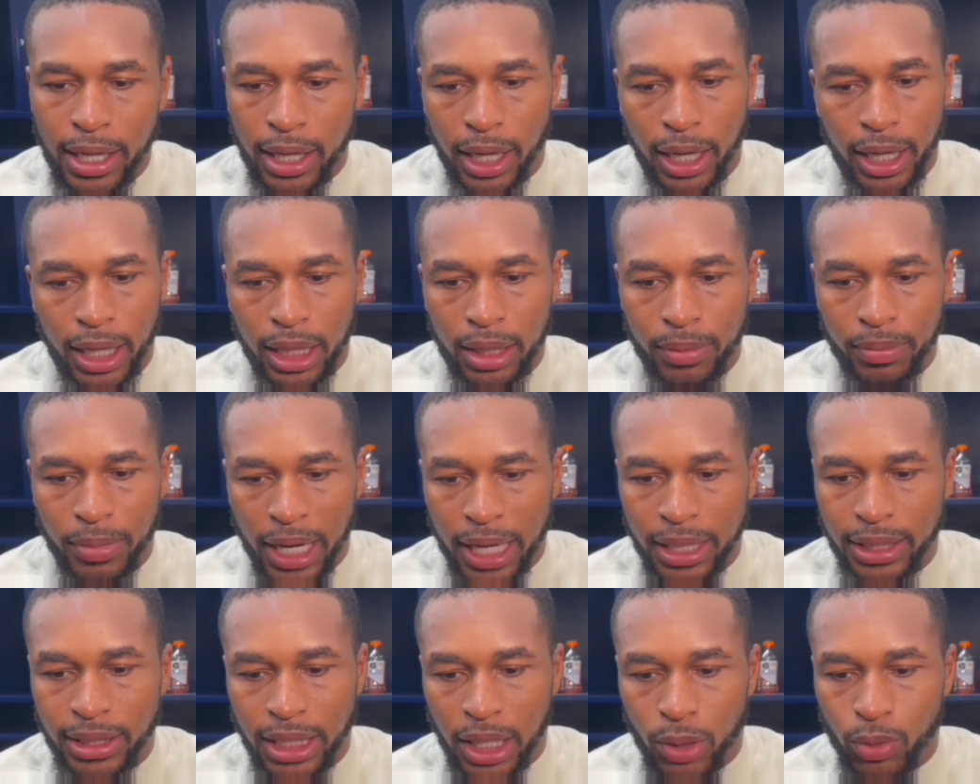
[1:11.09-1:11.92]
But
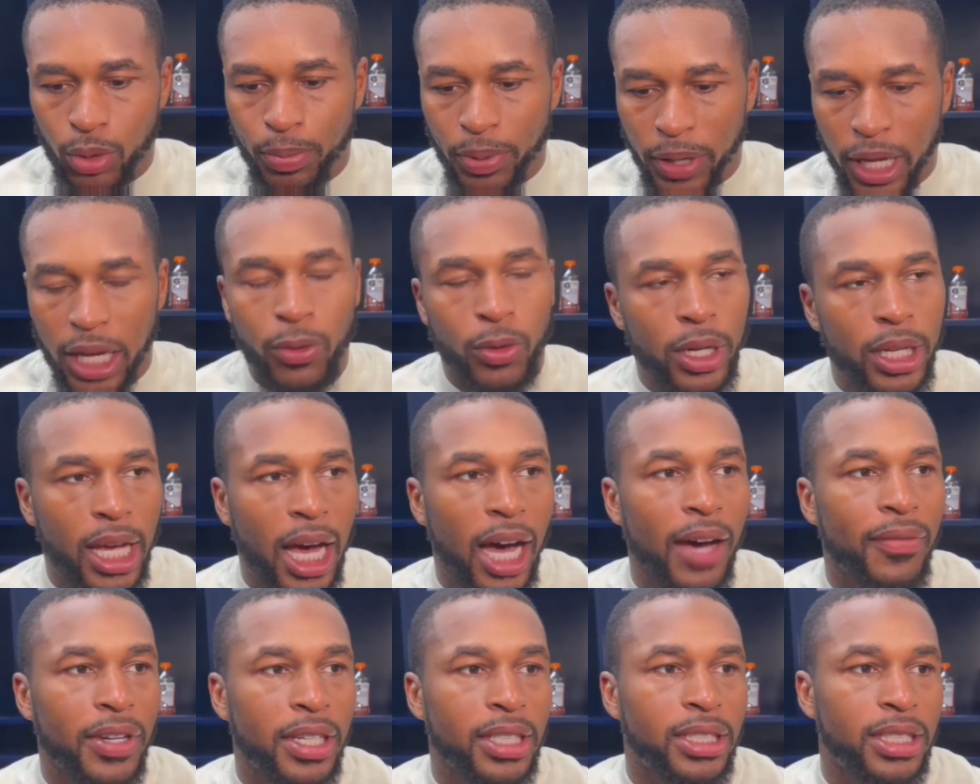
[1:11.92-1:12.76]
like I said, we played really
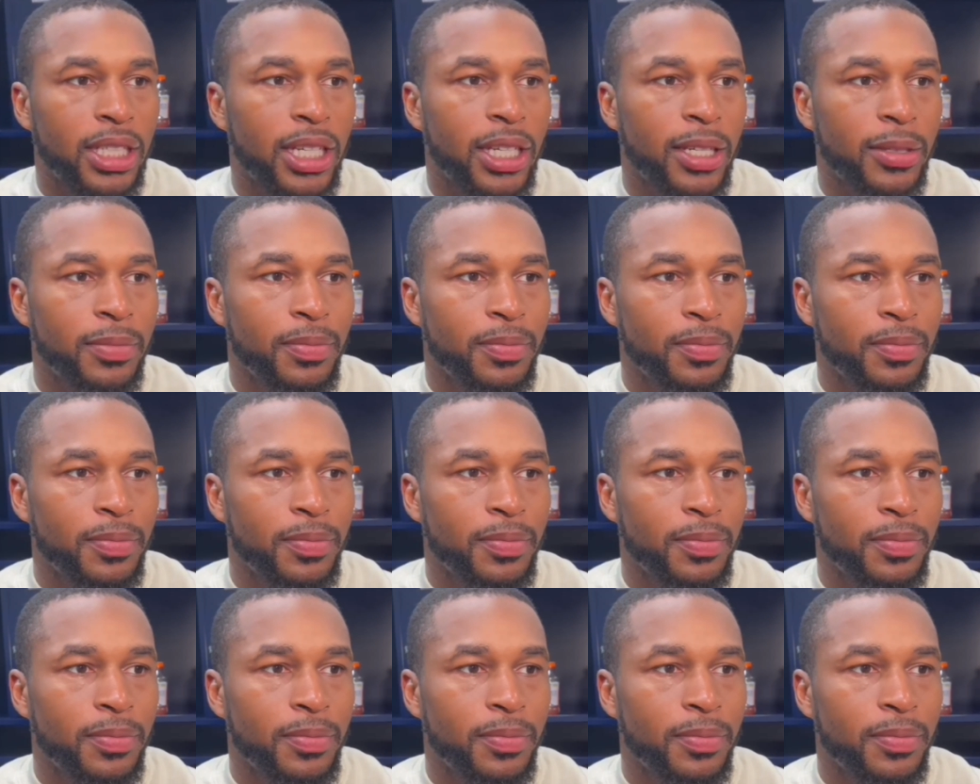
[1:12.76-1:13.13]
confident today.